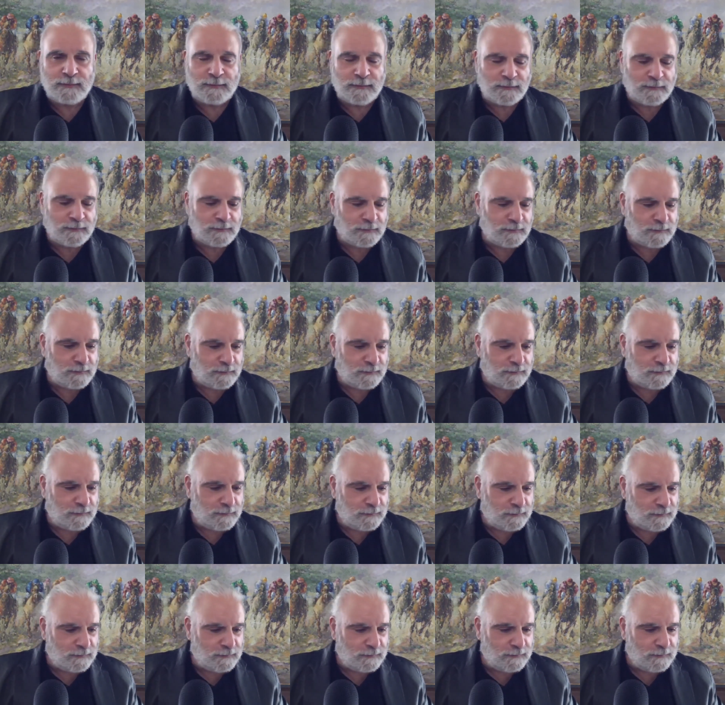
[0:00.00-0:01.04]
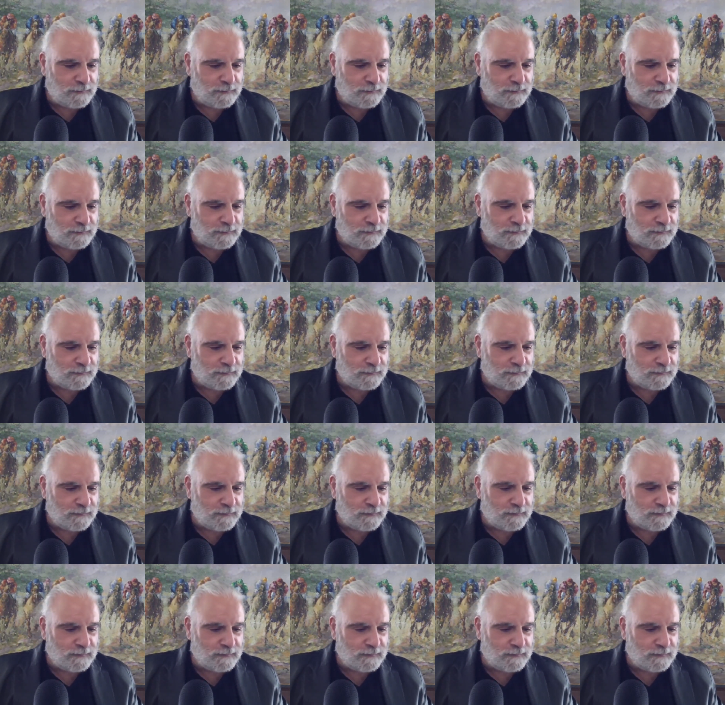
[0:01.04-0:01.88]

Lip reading: Nothing is said.